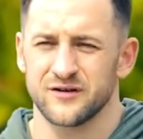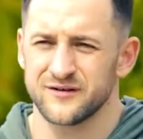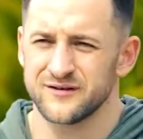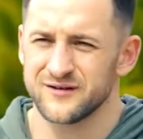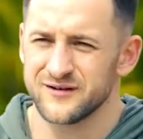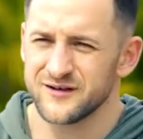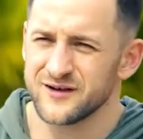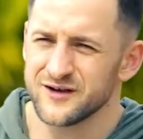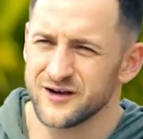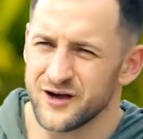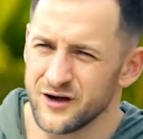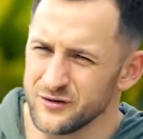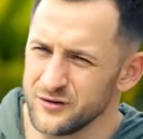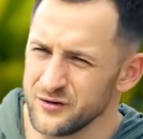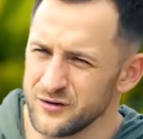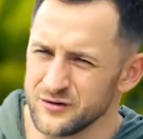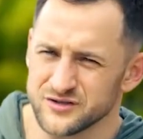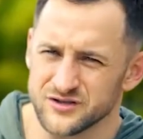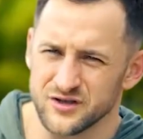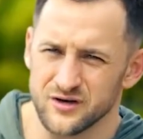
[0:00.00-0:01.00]
time. How
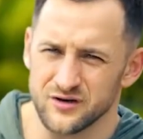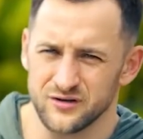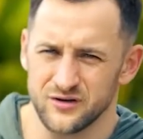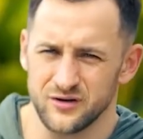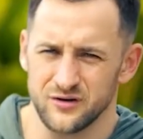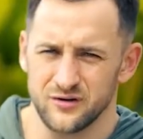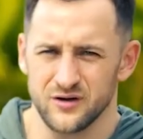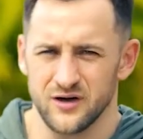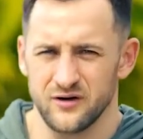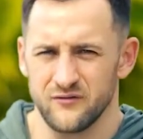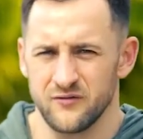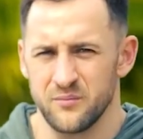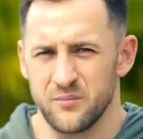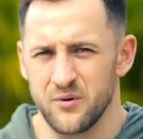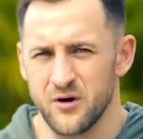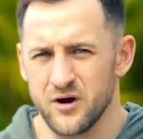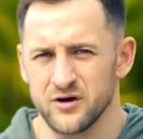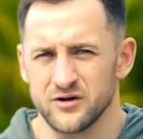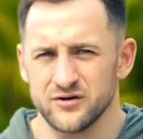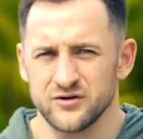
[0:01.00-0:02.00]
did you start? Did you have a
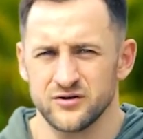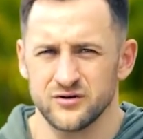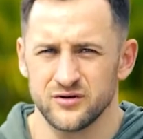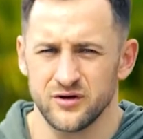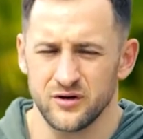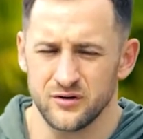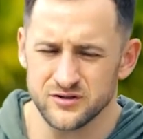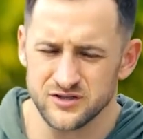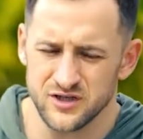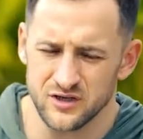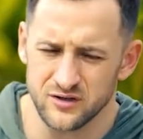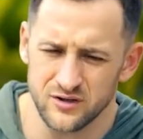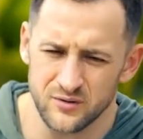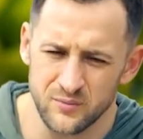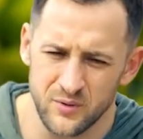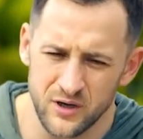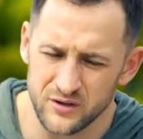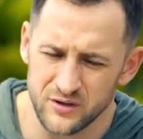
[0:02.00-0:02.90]
partner? Did you start it by